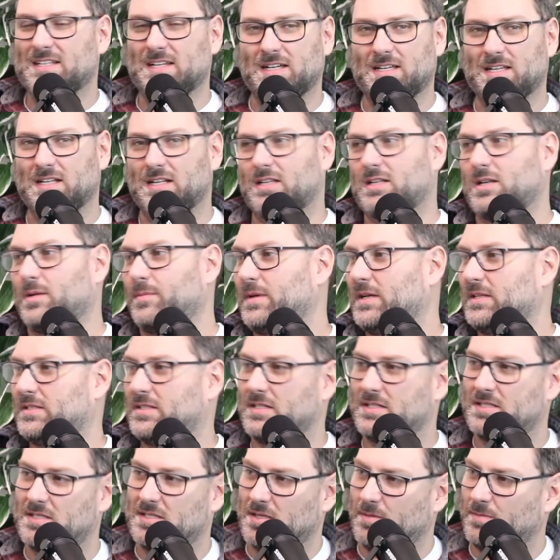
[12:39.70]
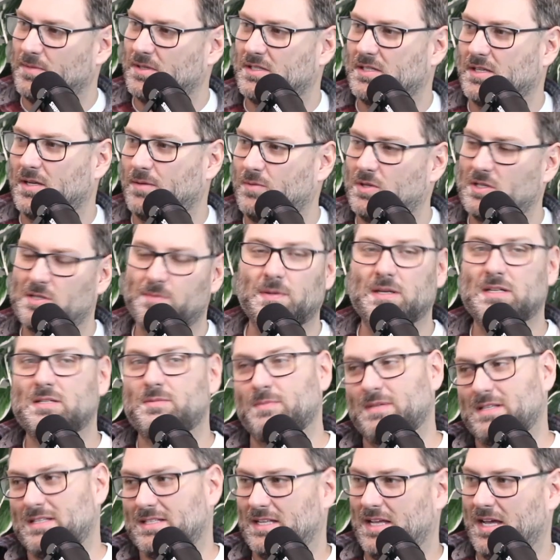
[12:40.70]
not going to come out till summertime, which makes
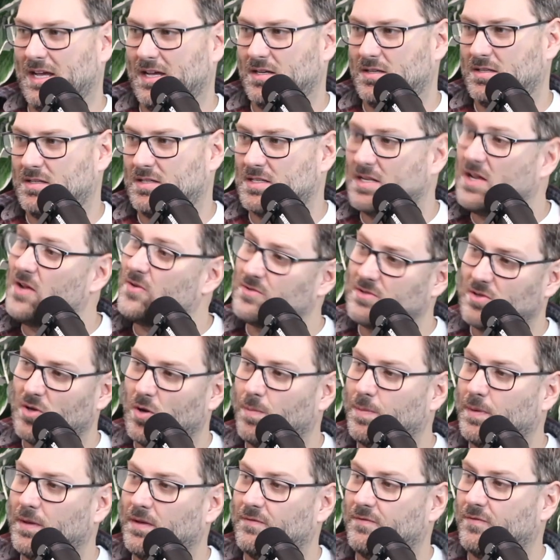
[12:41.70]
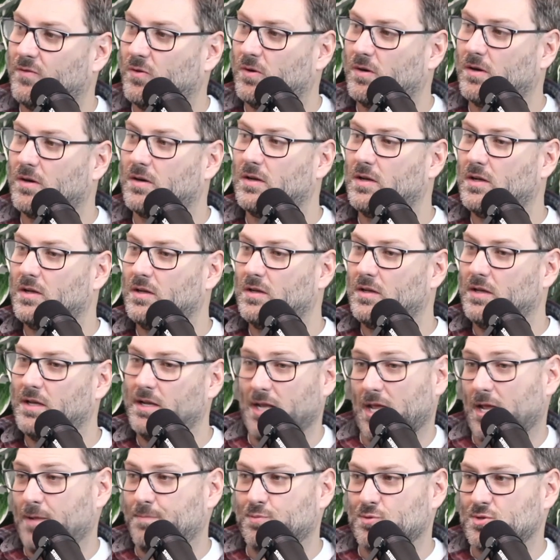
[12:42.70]
me sad because I was hoping for
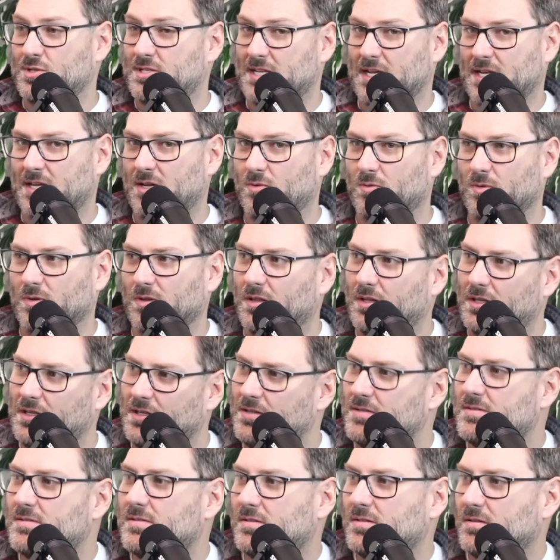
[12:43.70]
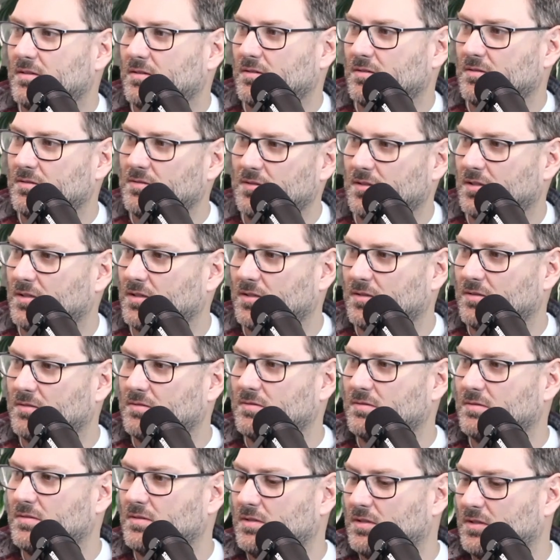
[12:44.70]
an April 2nd release,
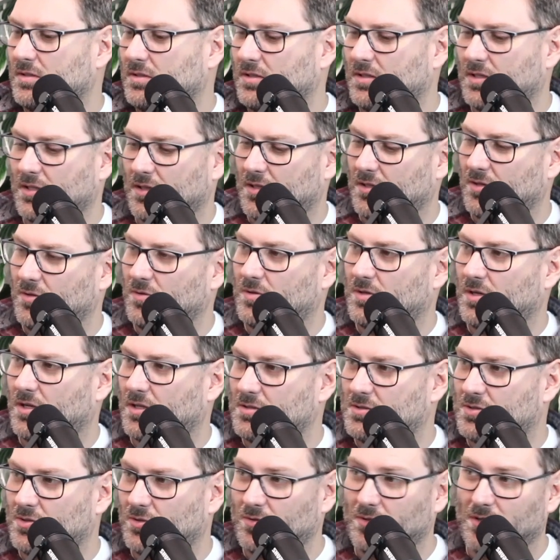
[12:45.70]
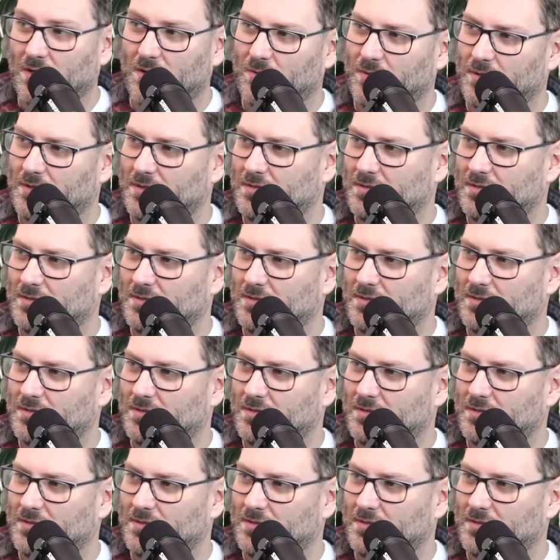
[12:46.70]
get the new console going.